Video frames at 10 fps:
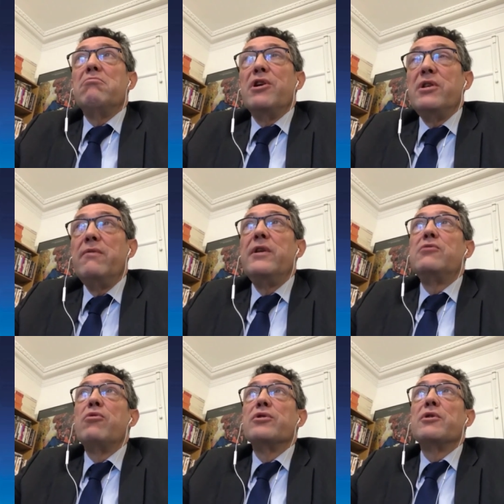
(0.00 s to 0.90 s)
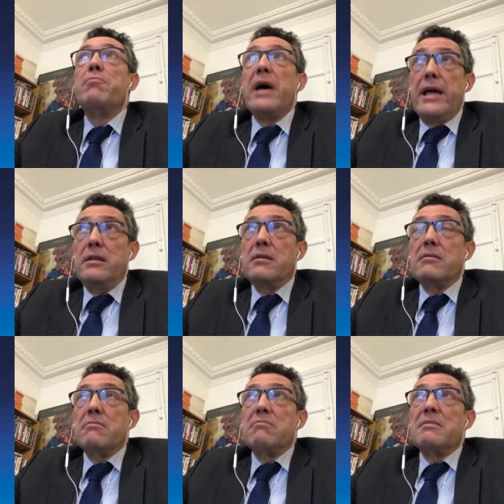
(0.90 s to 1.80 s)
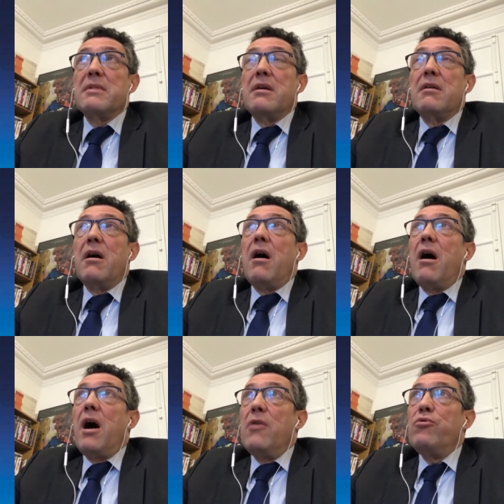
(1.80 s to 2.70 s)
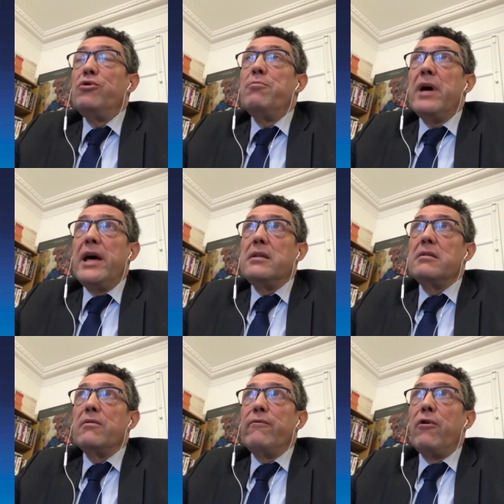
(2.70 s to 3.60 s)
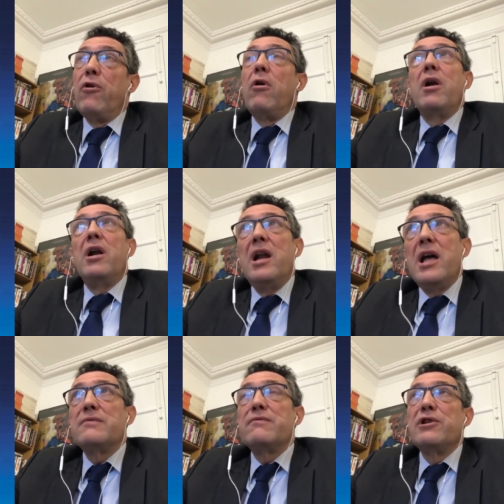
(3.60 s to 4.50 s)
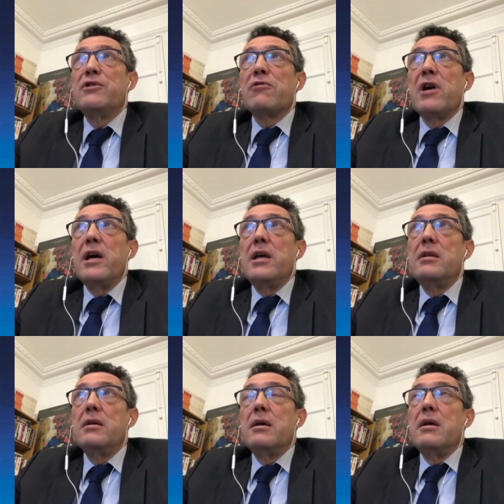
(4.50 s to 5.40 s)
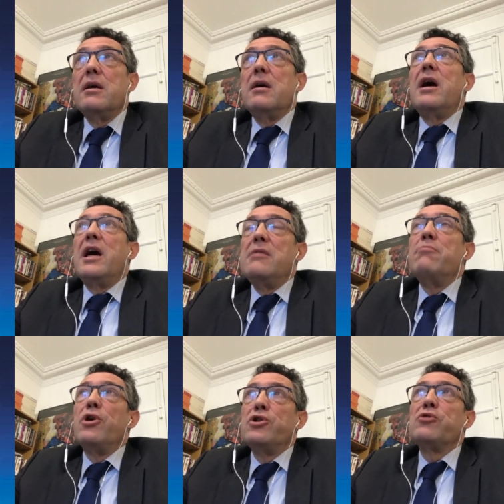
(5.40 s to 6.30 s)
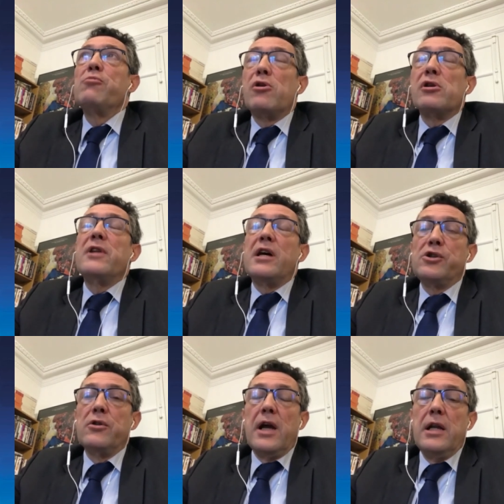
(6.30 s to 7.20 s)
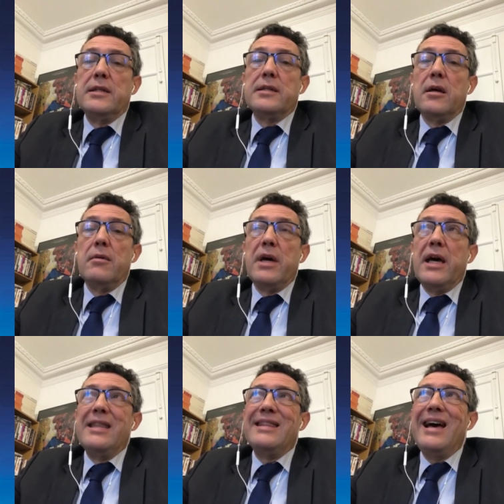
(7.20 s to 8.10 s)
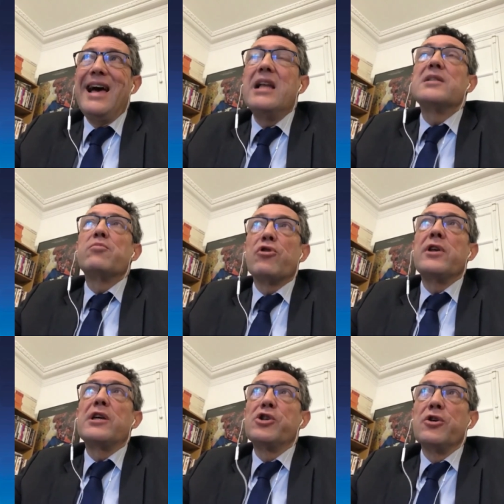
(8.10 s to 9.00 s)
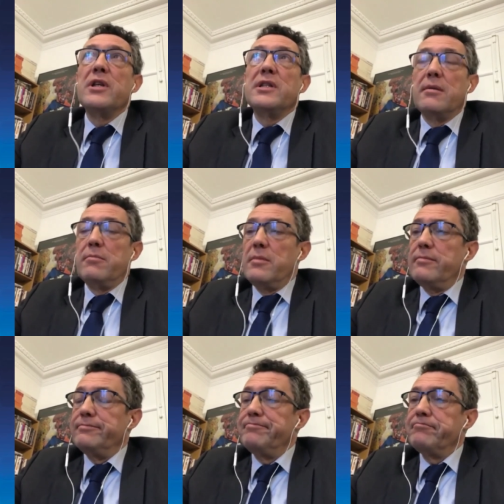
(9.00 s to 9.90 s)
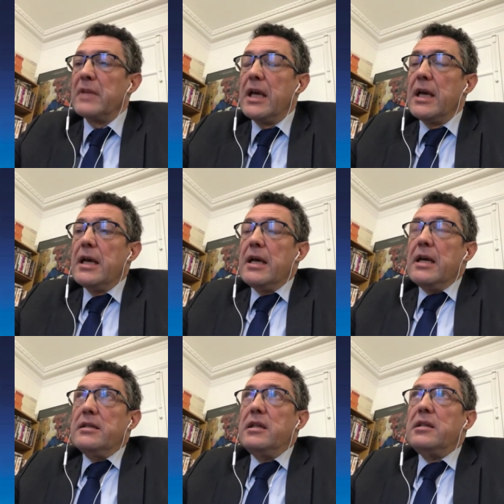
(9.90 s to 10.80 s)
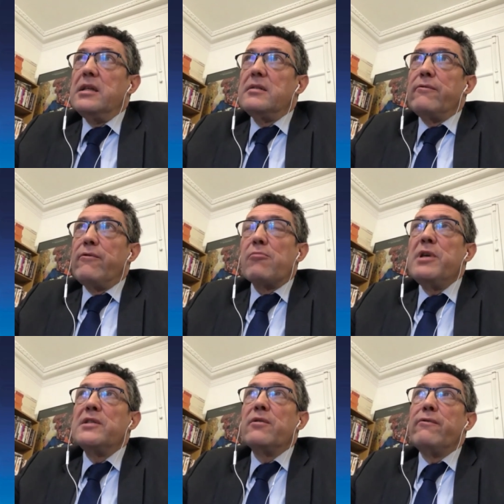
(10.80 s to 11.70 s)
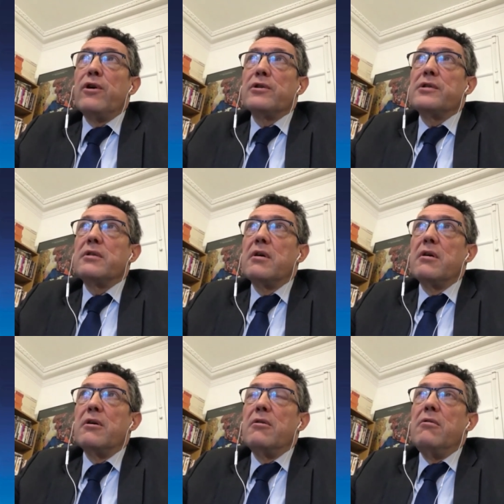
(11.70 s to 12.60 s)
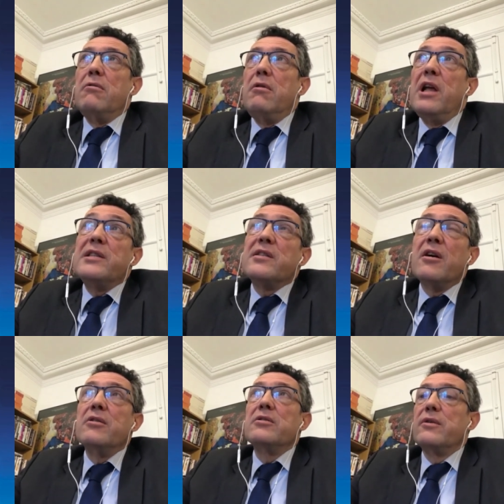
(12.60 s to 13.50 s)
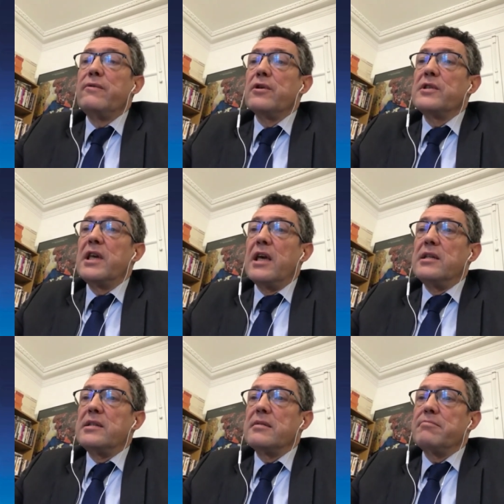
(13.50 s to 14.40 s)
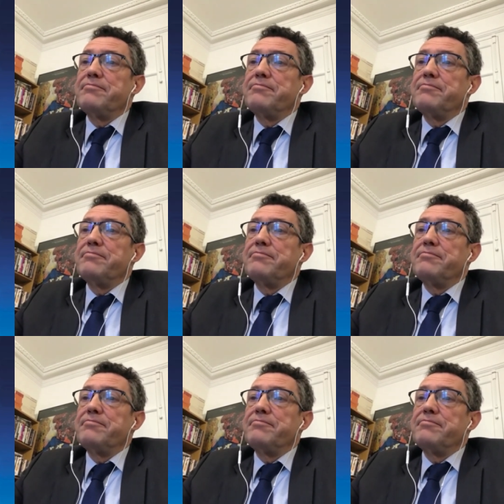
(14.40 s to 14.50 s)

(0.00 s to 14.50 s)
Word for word: But if it was a bet, I would bet for less free trade and much more nationalism and health protectionism. This is, for me, the first uh, lesson, the first guess.